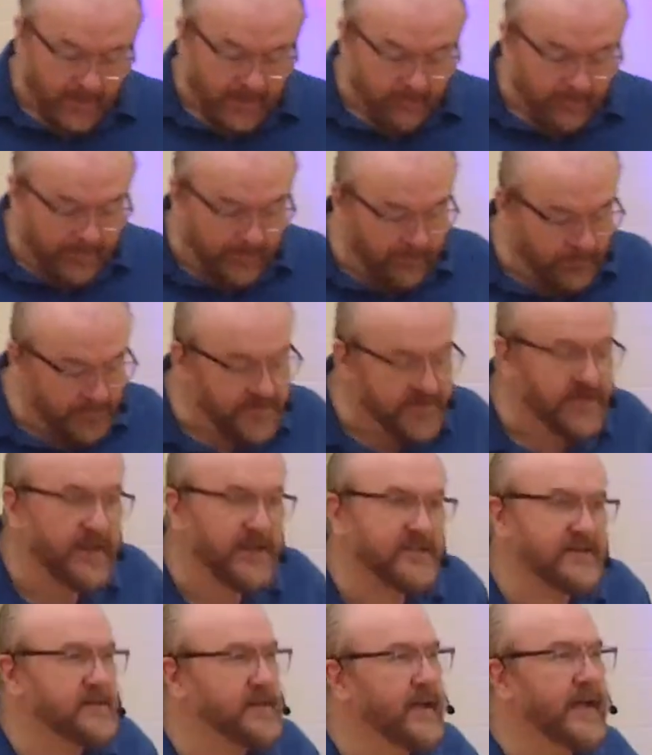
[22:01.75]
people
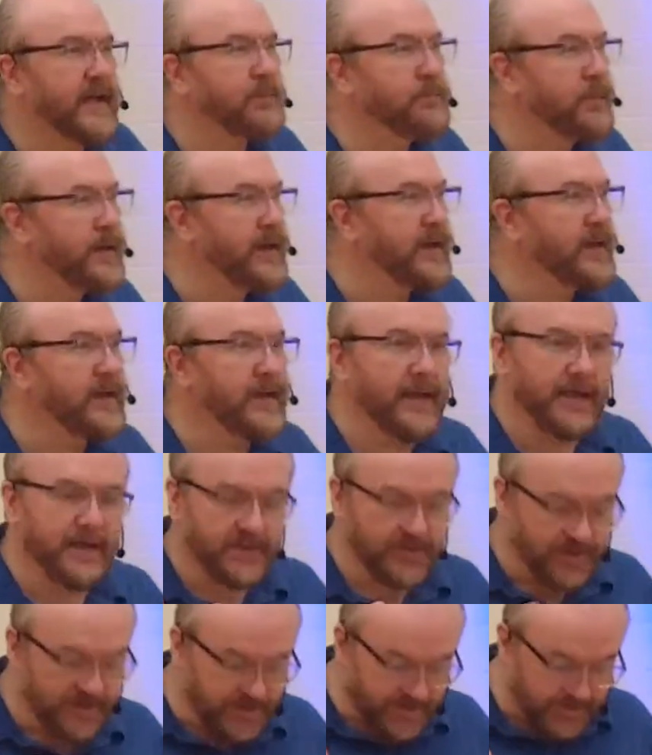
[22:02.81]
just like me
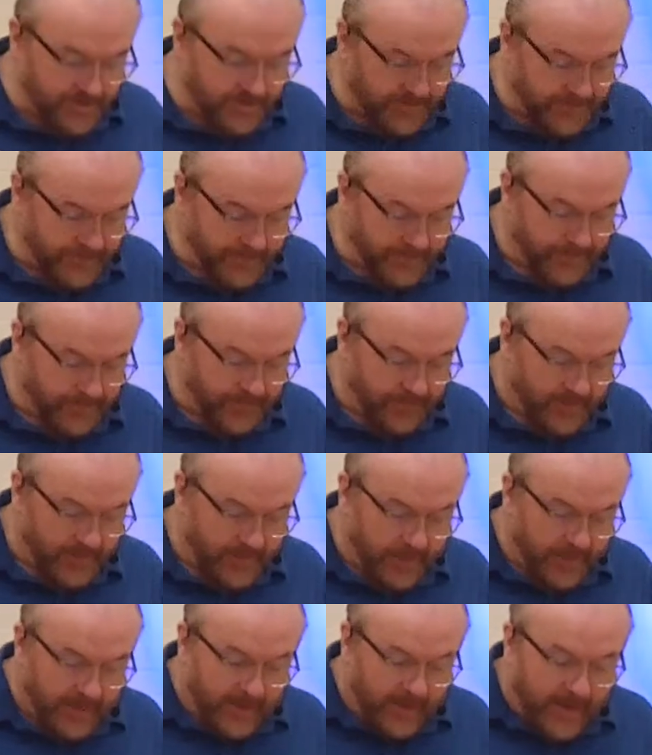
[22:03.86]
and you.
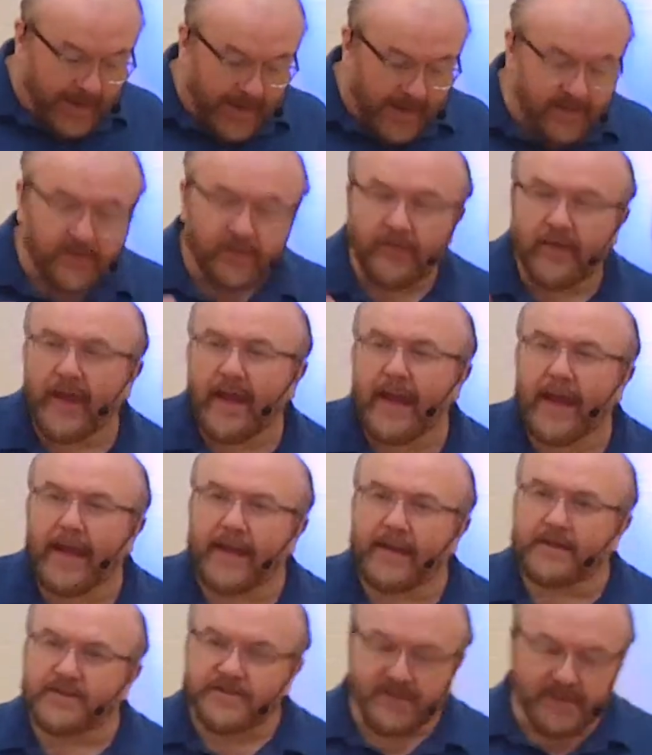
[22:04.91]
And
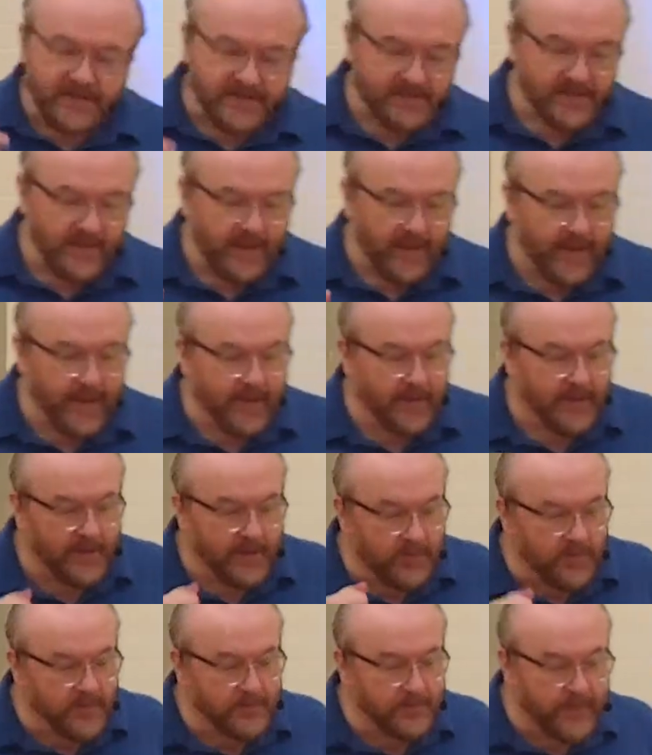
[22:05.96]
they, just like
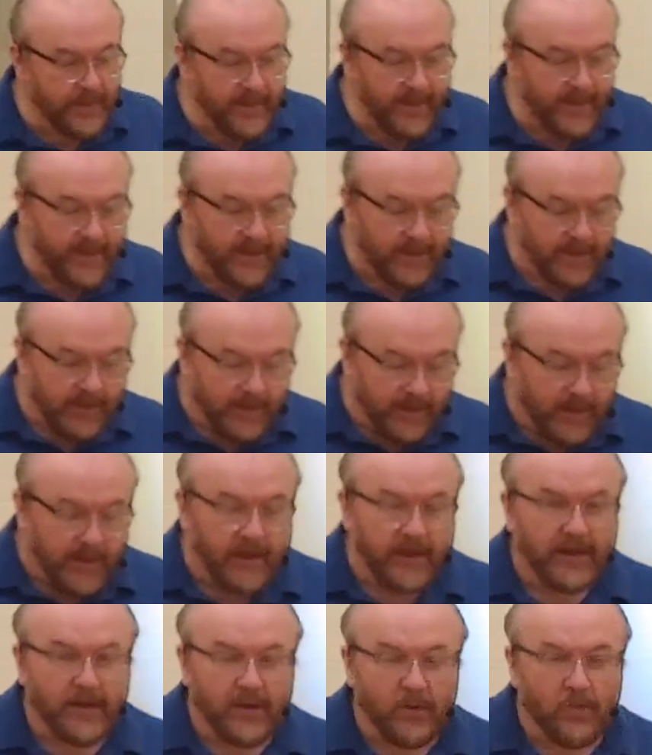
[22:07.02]
you and me,
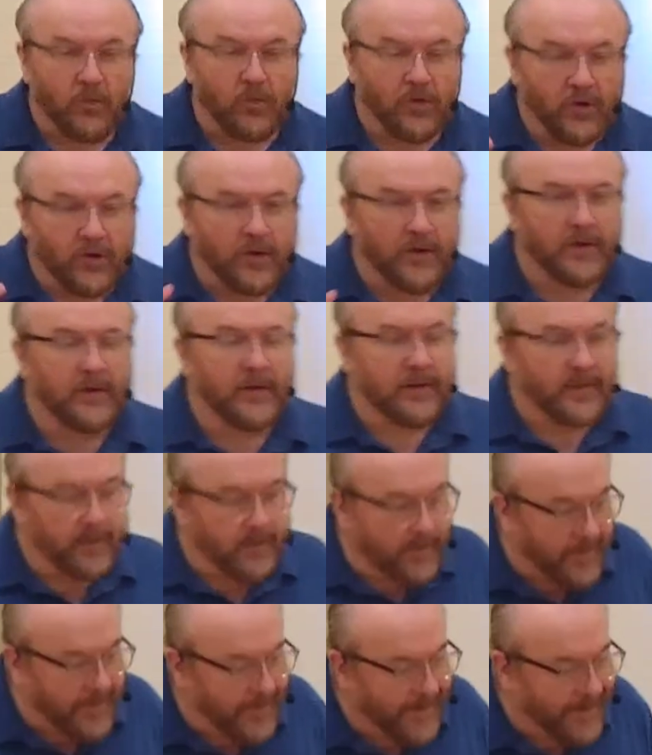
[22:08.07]
were
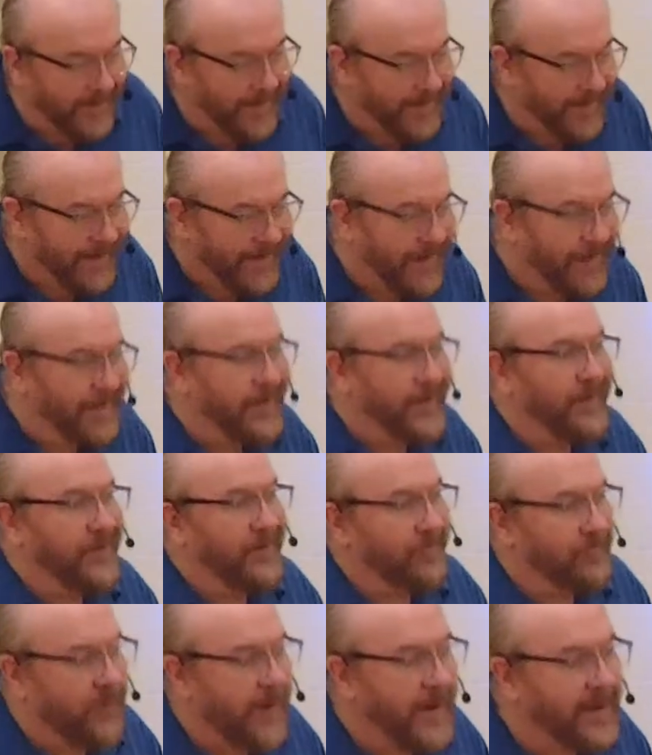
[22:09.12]

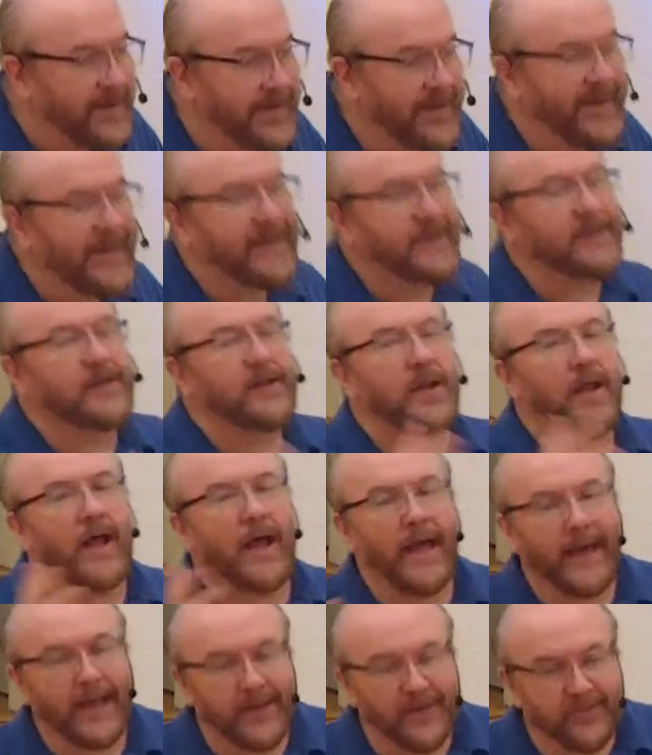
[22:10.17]
frankly
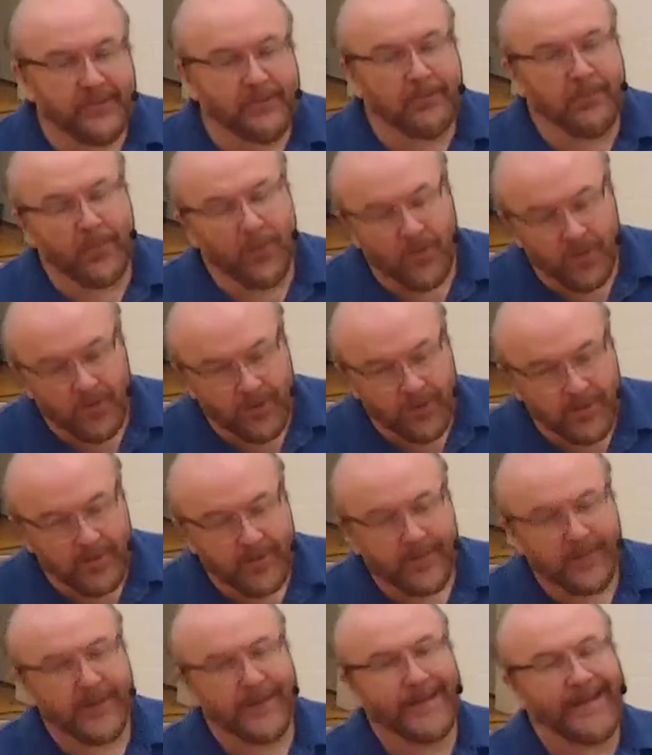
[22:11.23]
inclined more
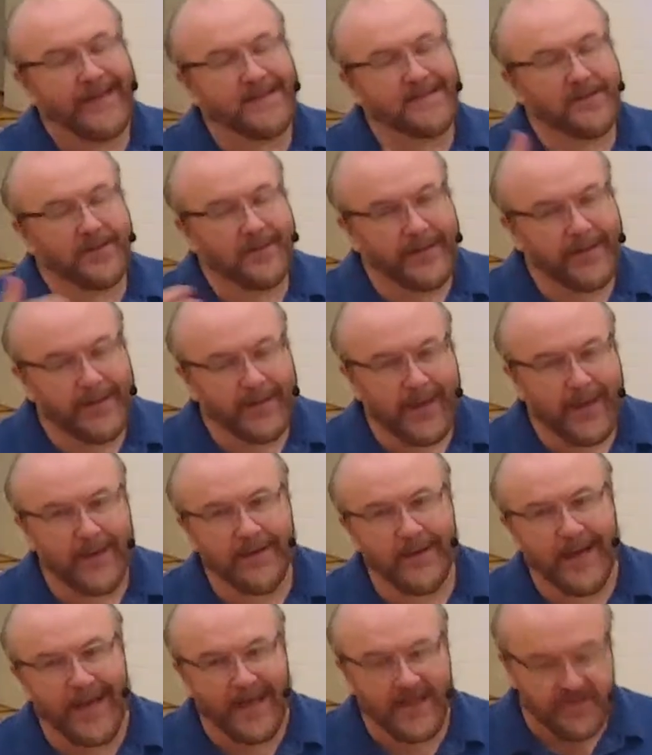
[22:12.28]
easily
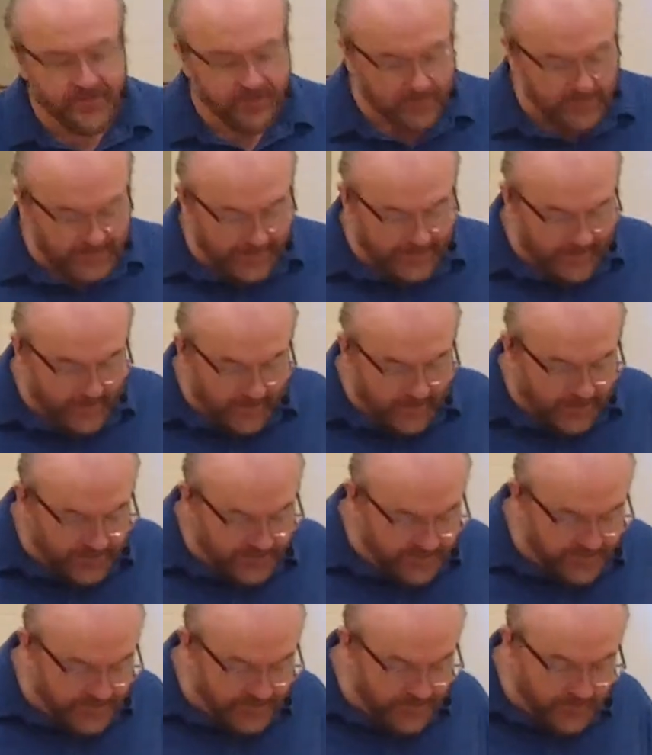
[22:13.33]
and naturally
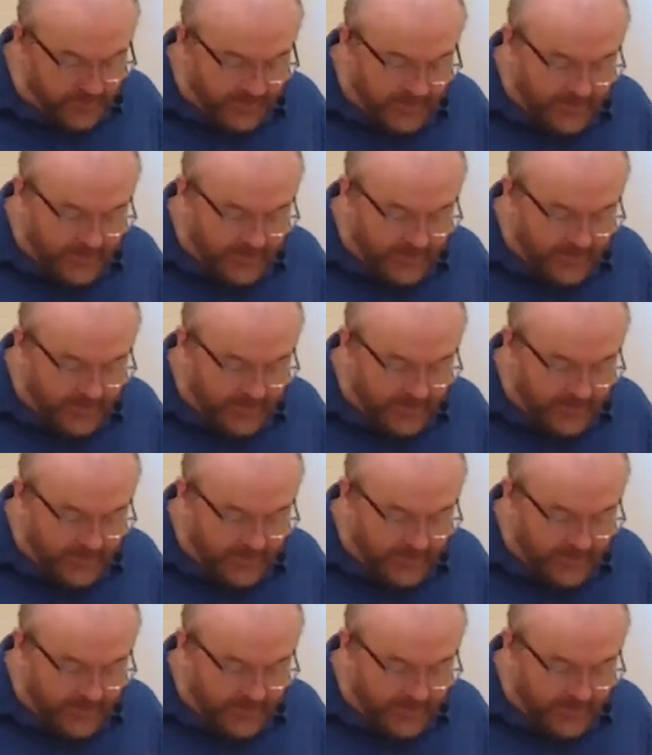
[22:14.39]
to